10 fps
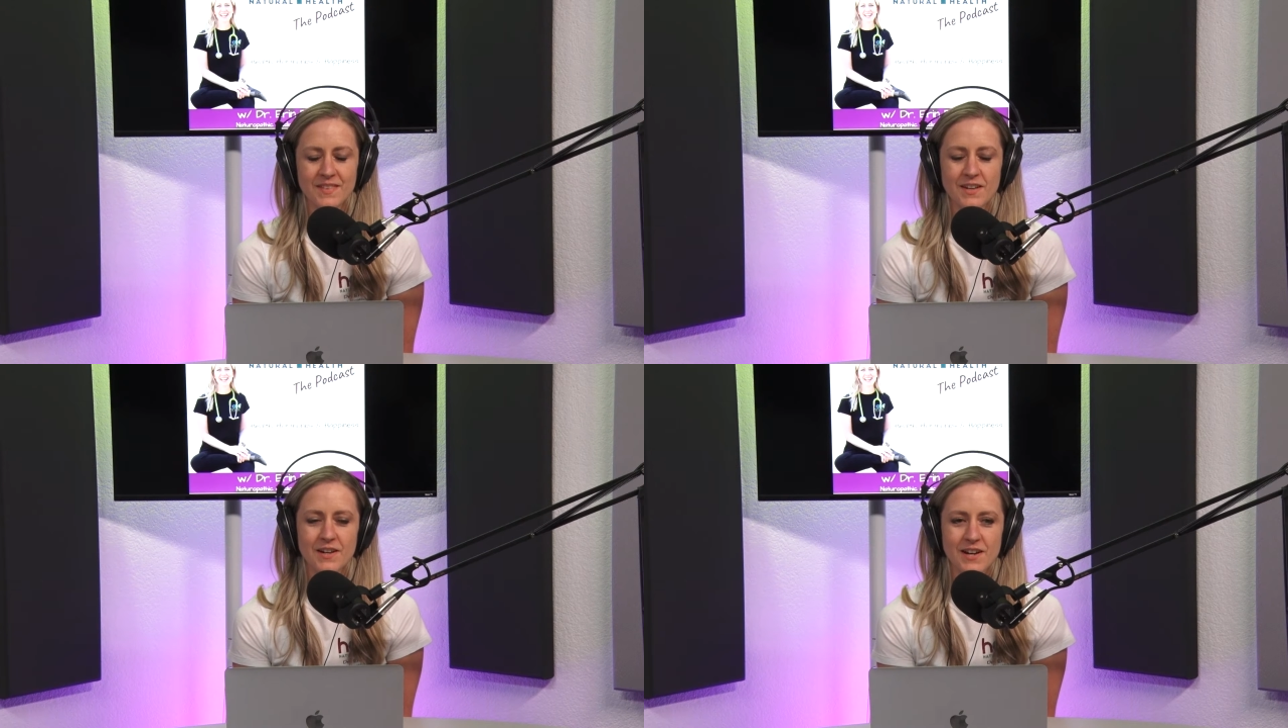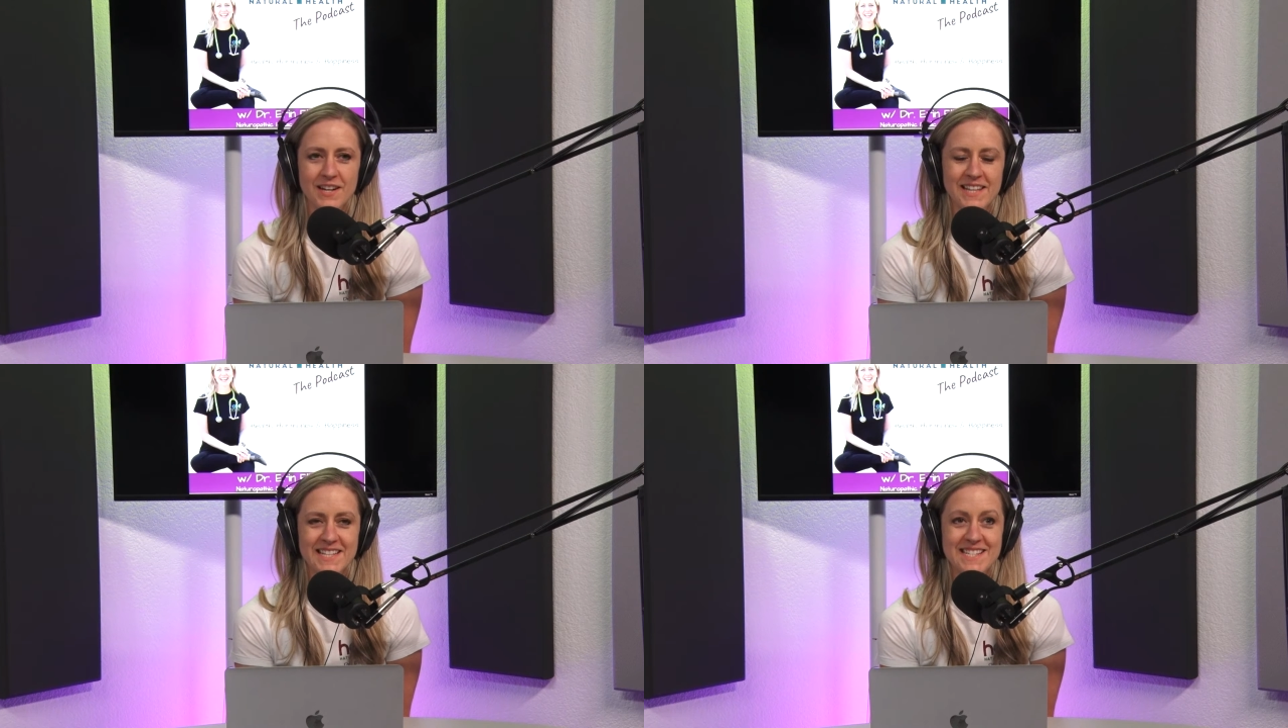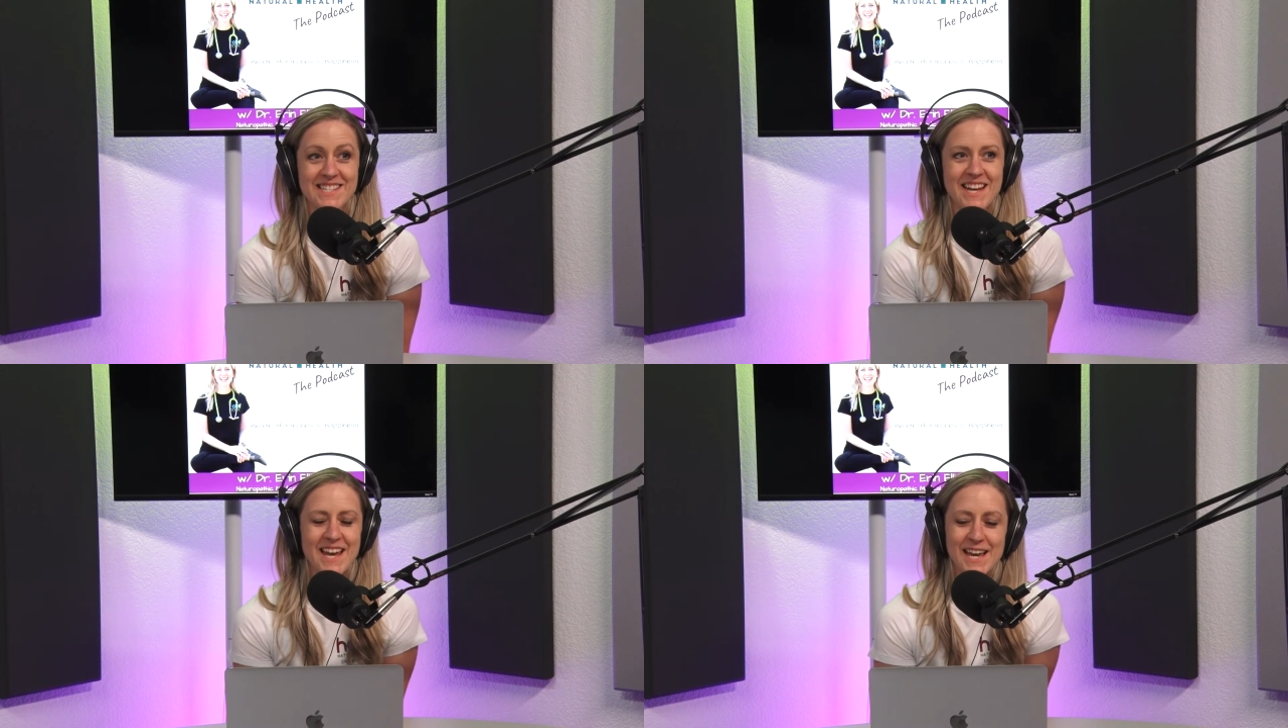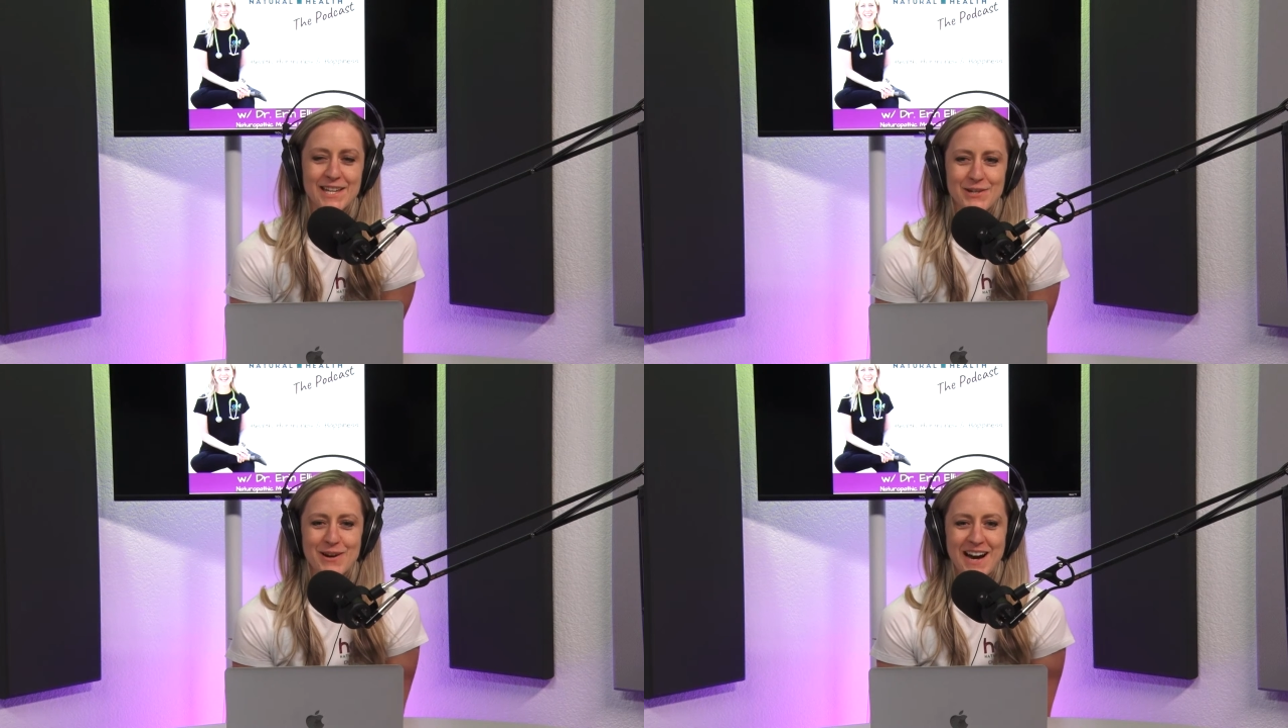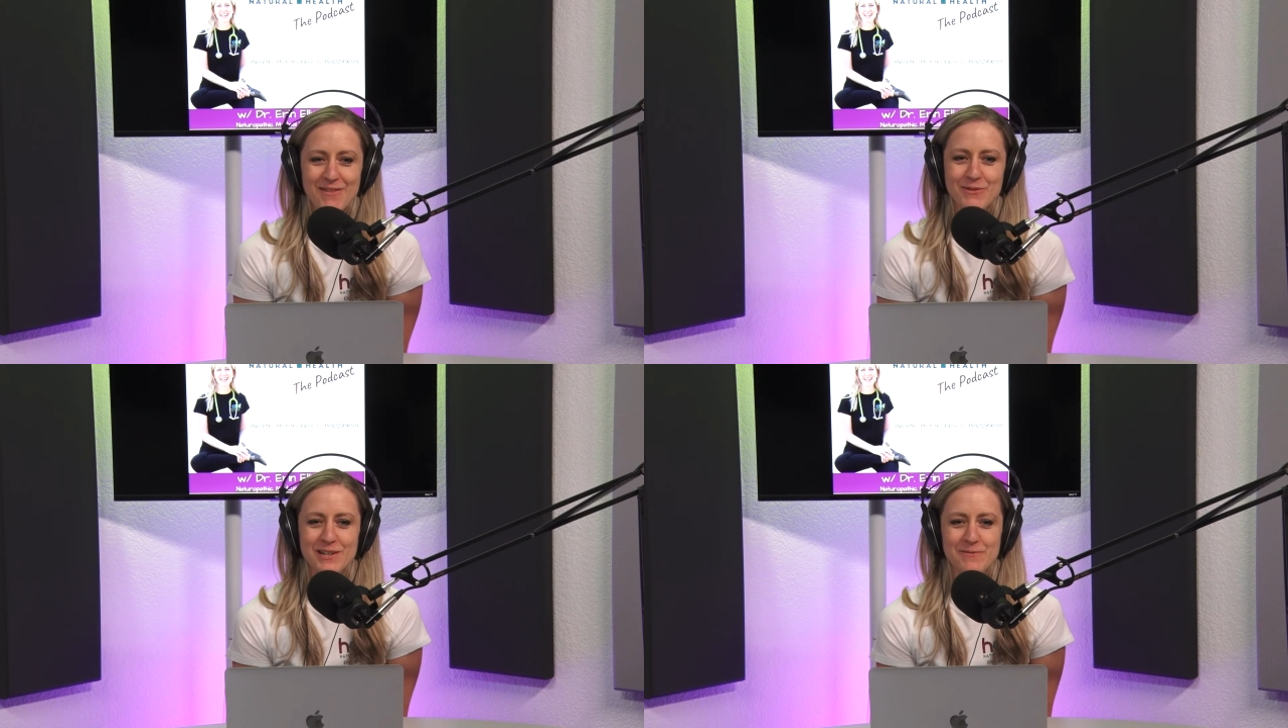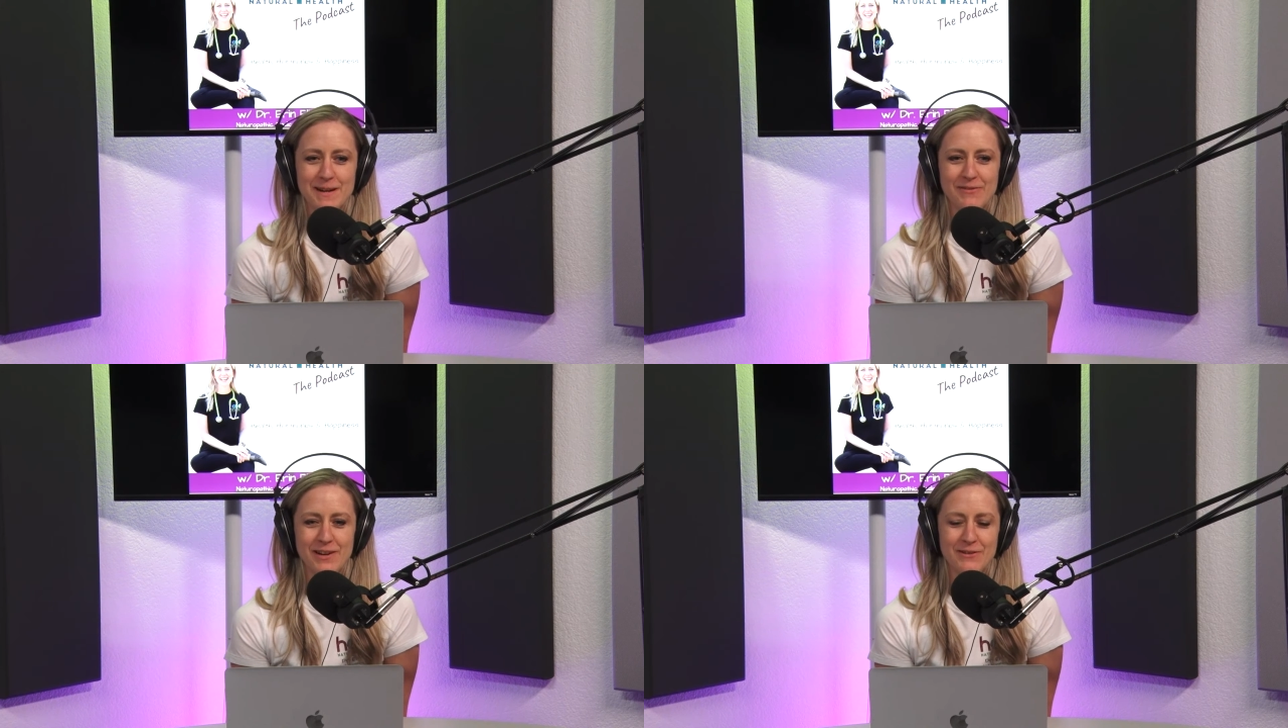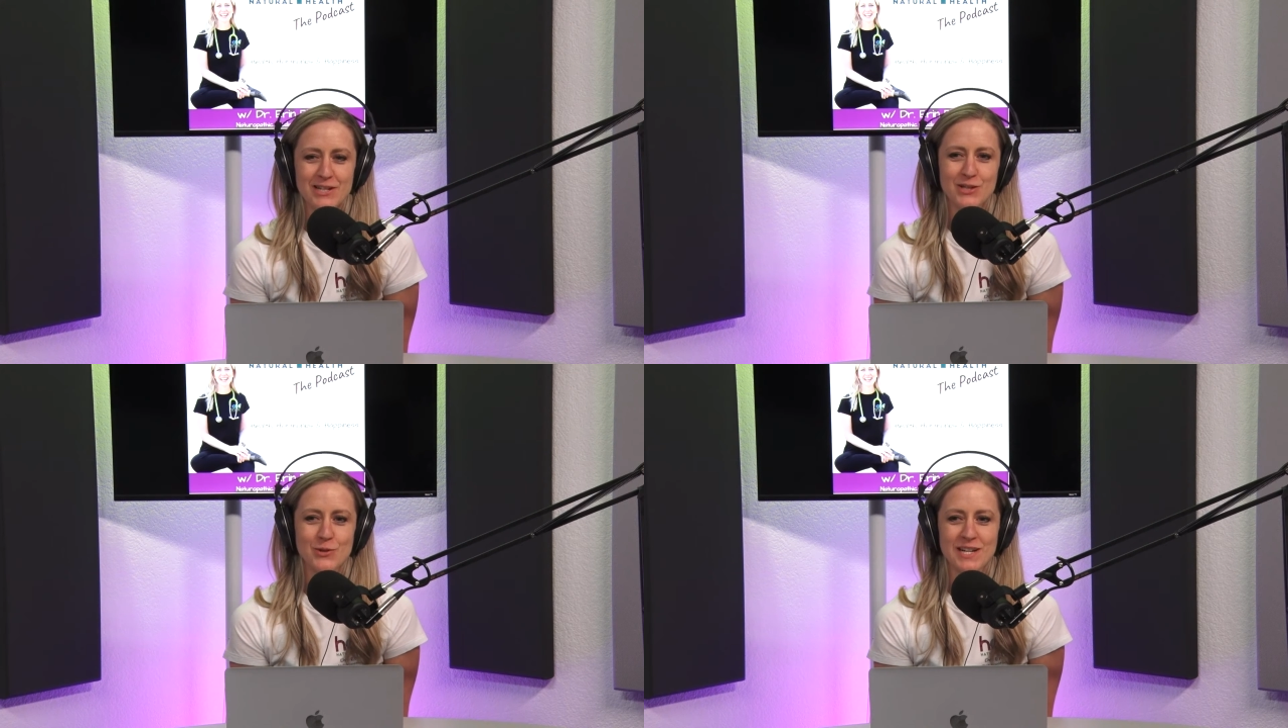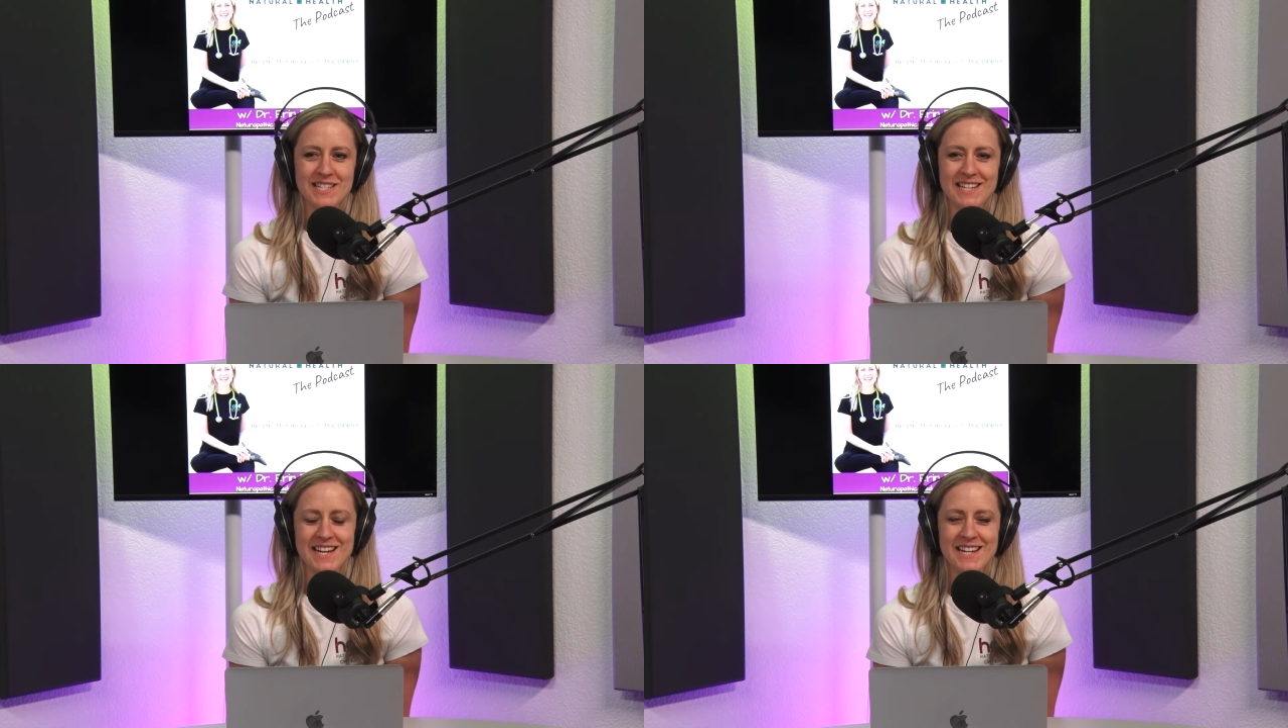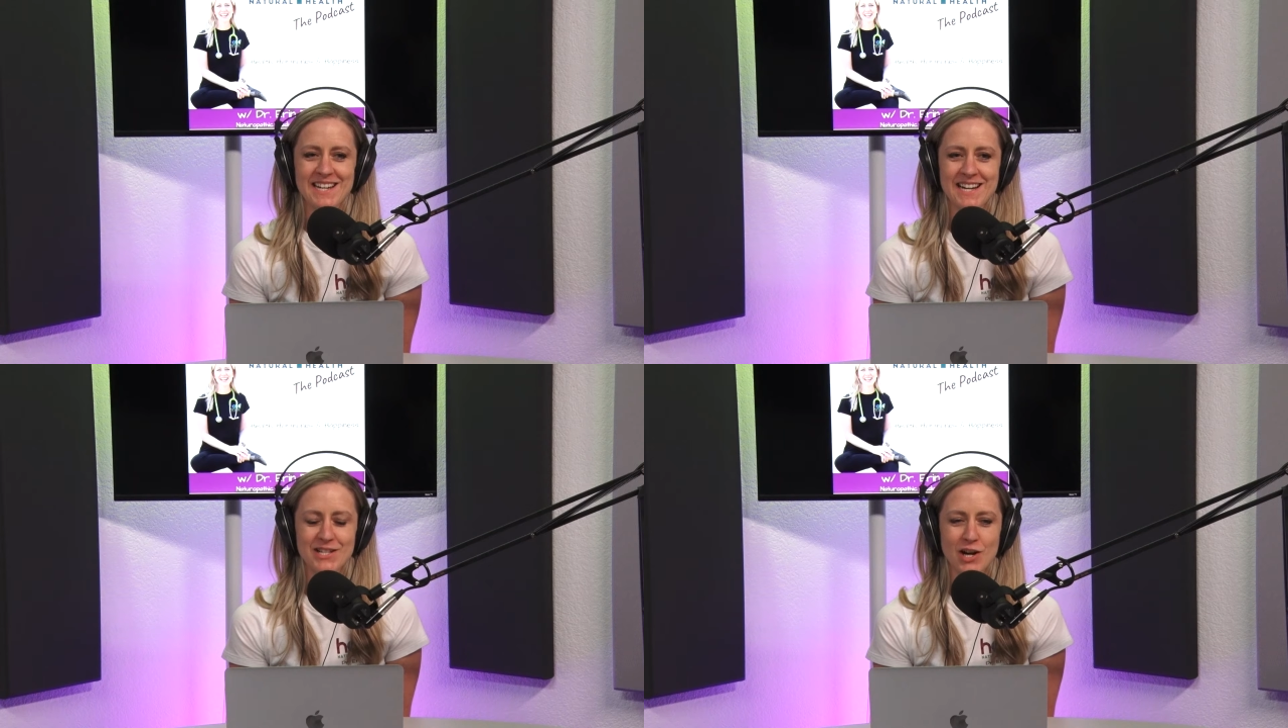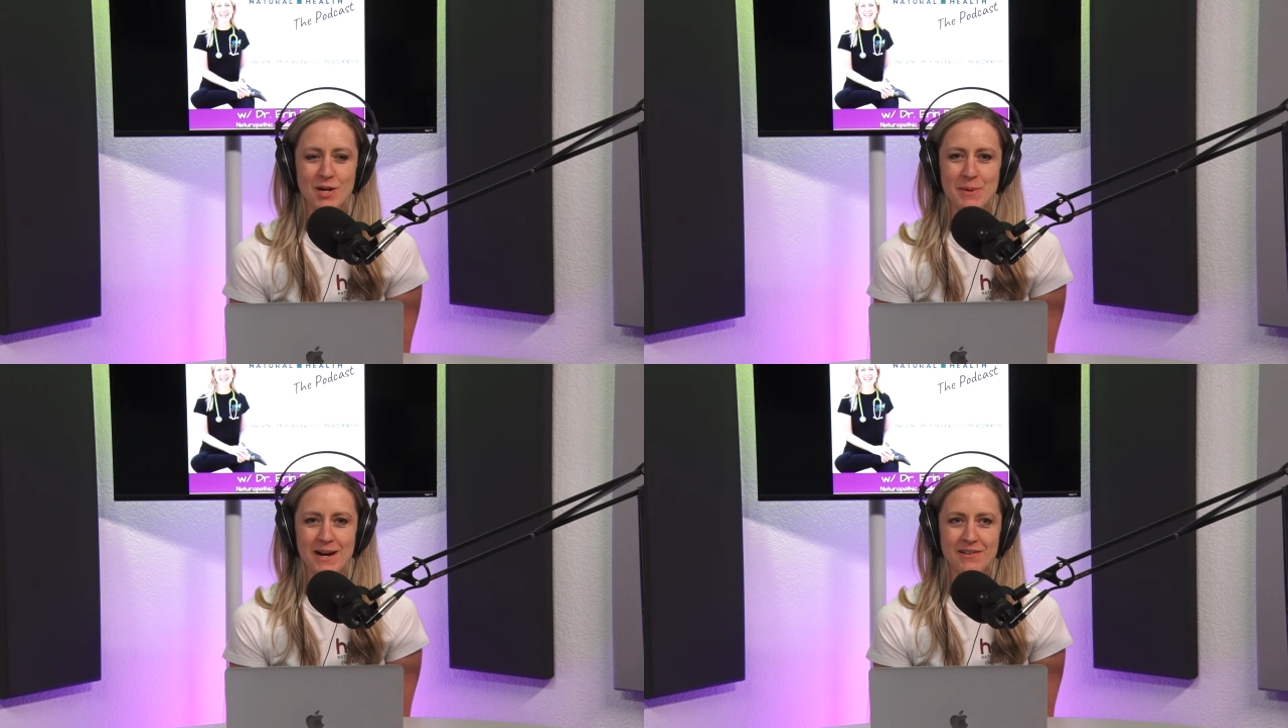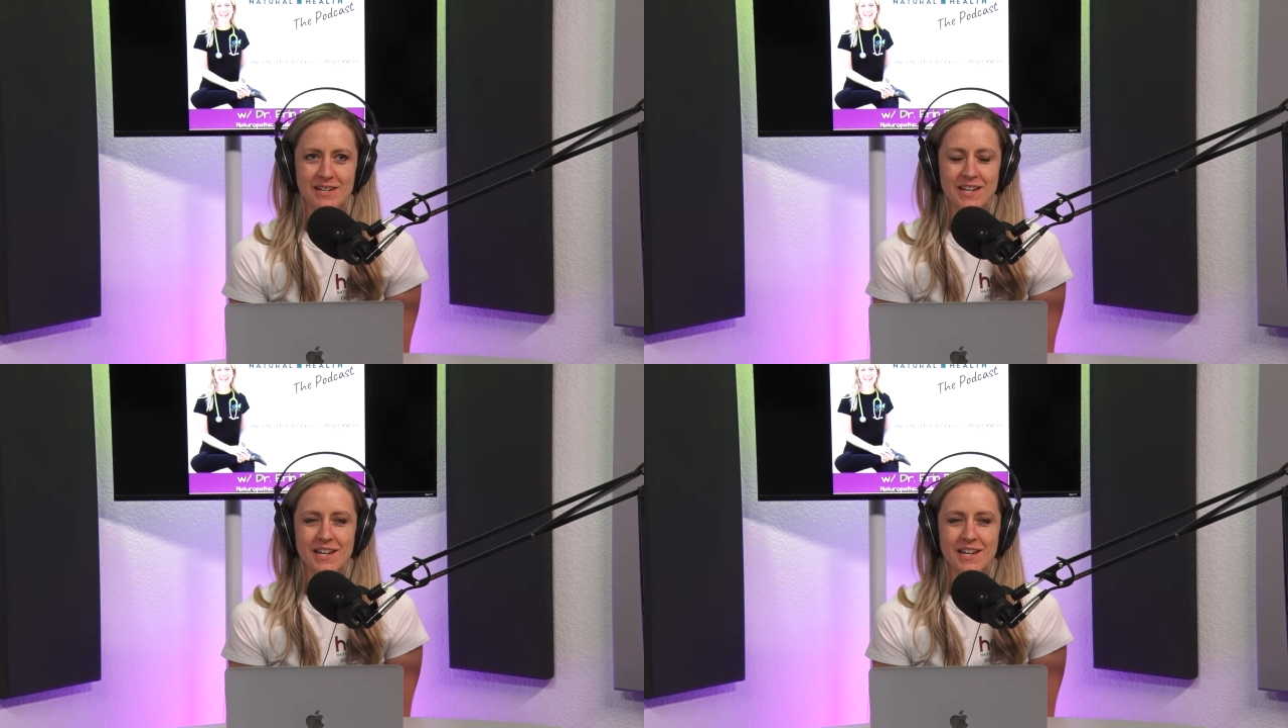Oh, you have one of my favorite stories, and I talk about